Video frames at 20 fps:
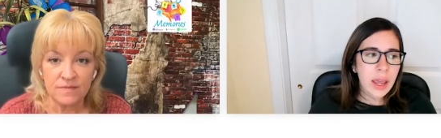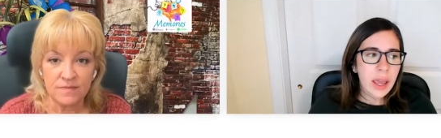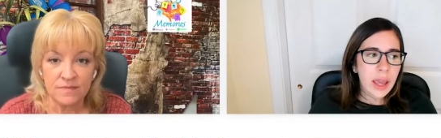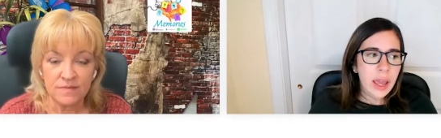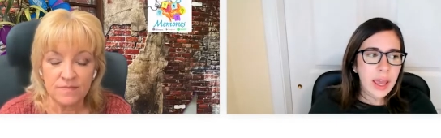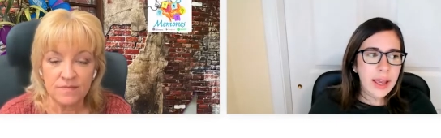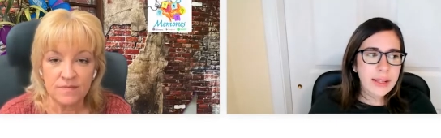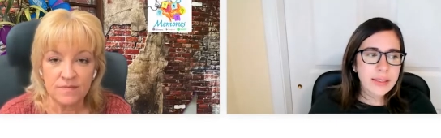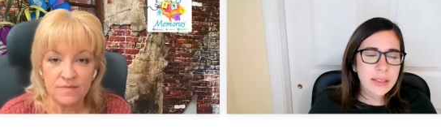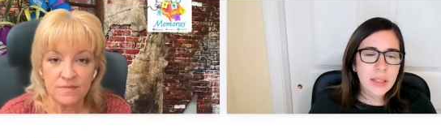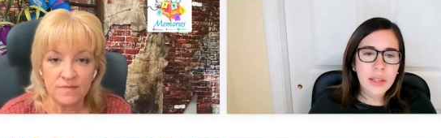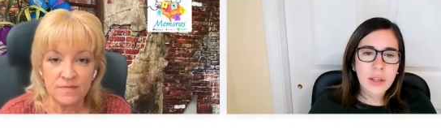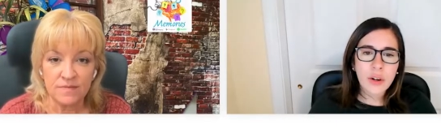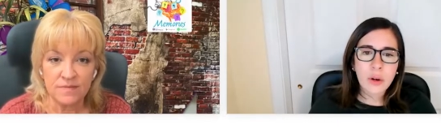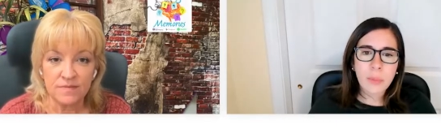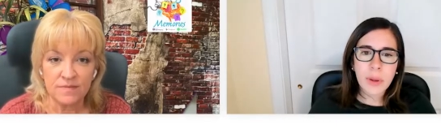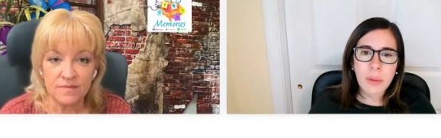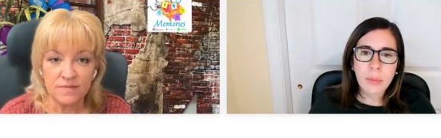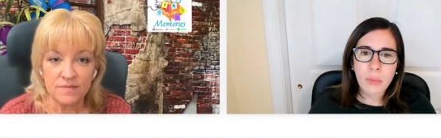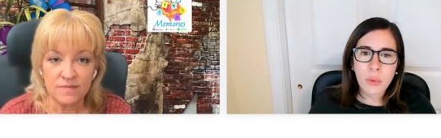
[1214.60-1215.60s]
Speaker 1: it's a little
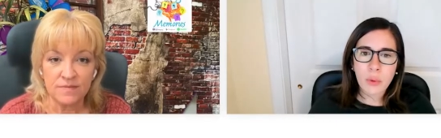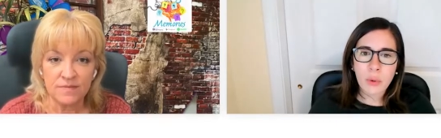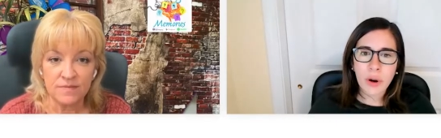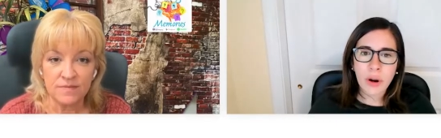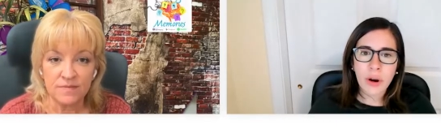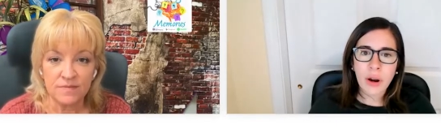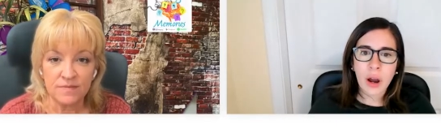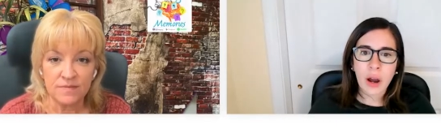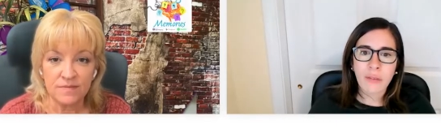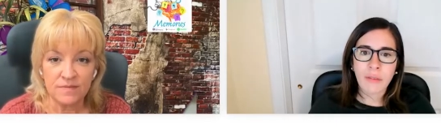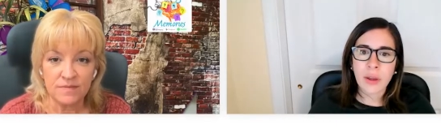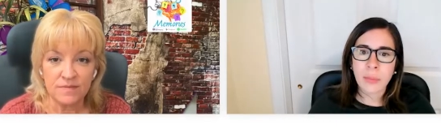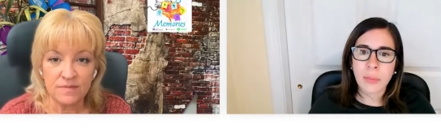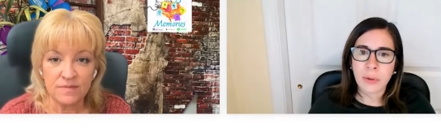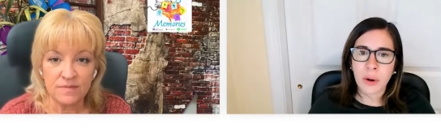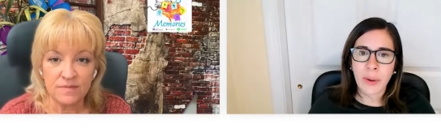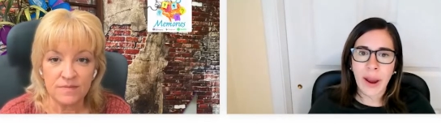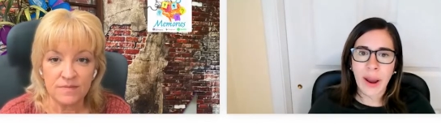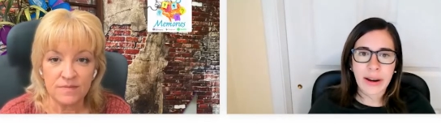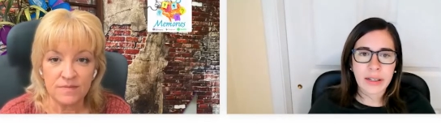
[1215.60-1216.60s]
bit more of the
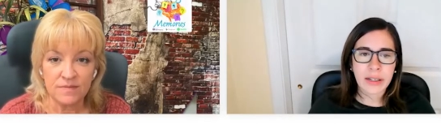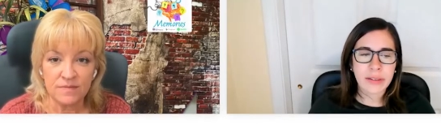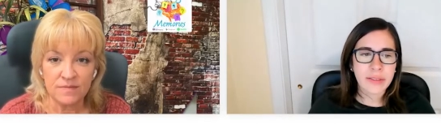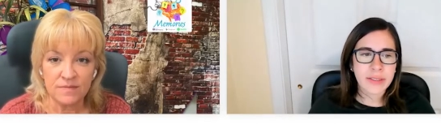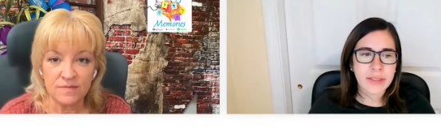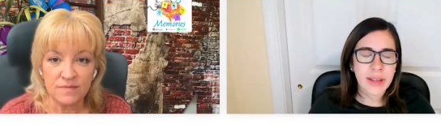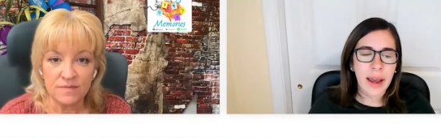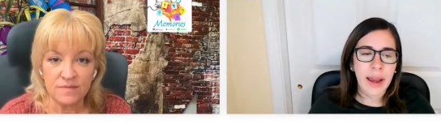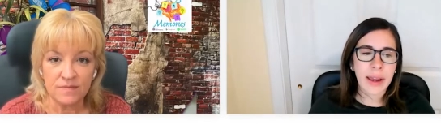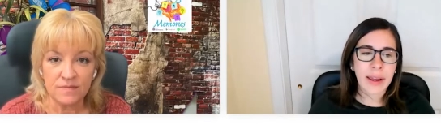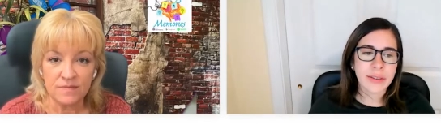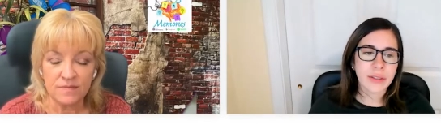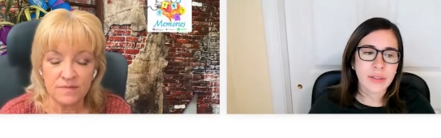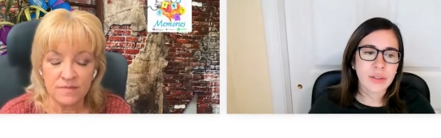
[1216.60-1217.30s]
proactive side.